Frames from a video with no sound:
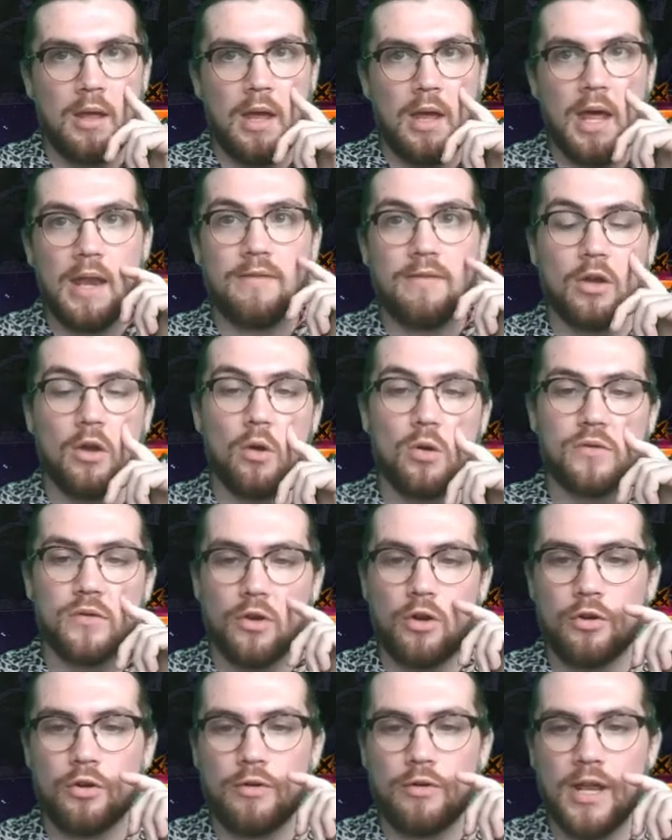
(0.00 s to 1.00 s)
And if he goes to
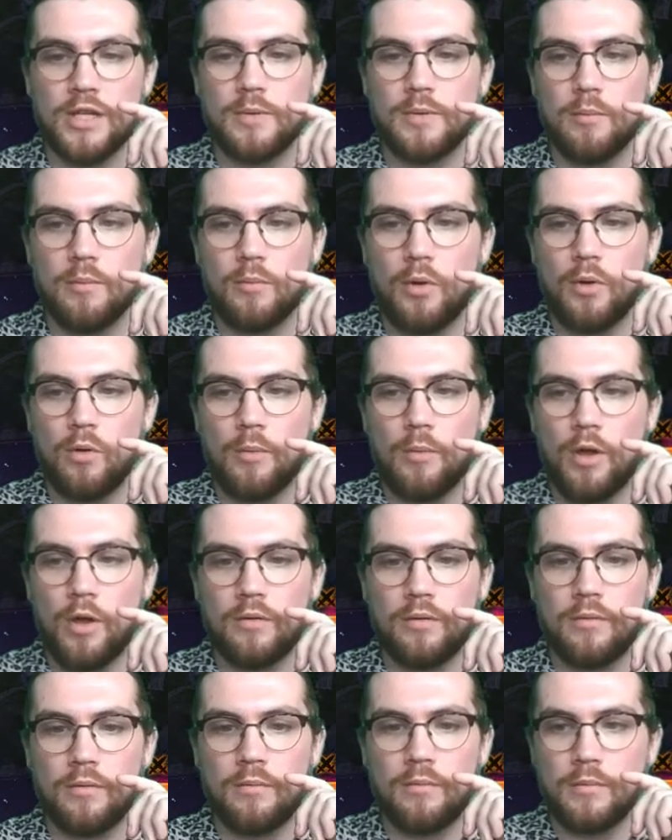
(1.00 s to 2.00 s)
the Hunter Edge, we can blow him
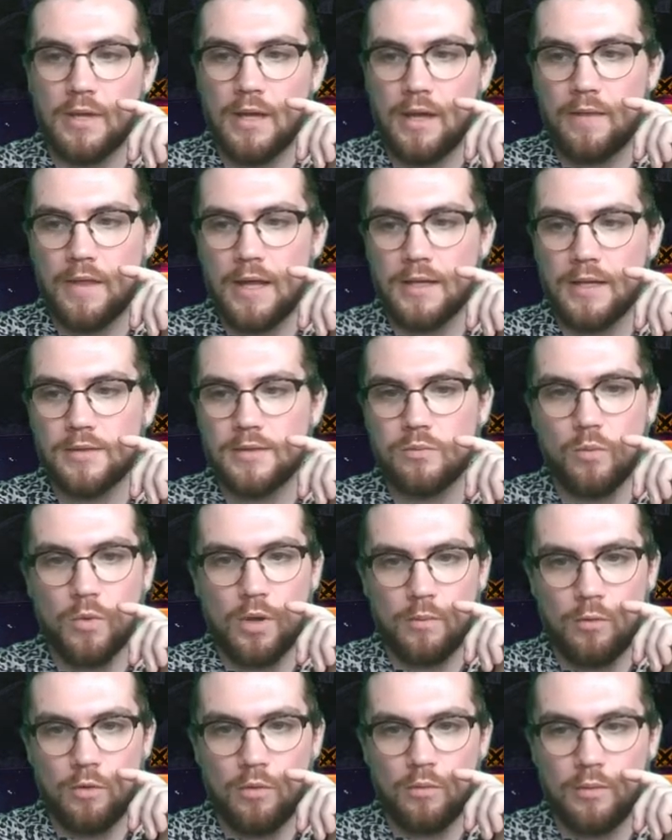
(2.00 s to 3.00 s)
out. Yeah, that's what
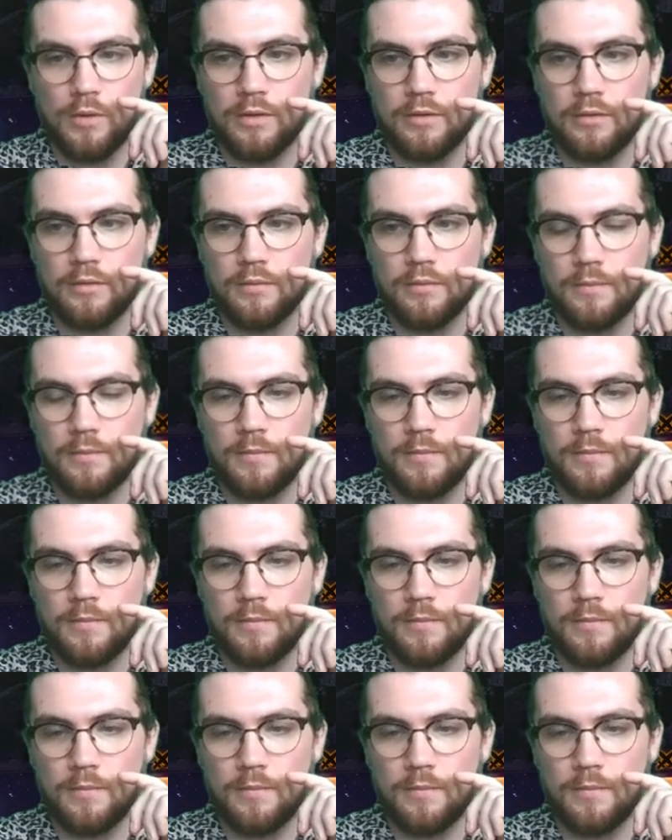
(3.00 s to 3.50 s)
I'm going to do.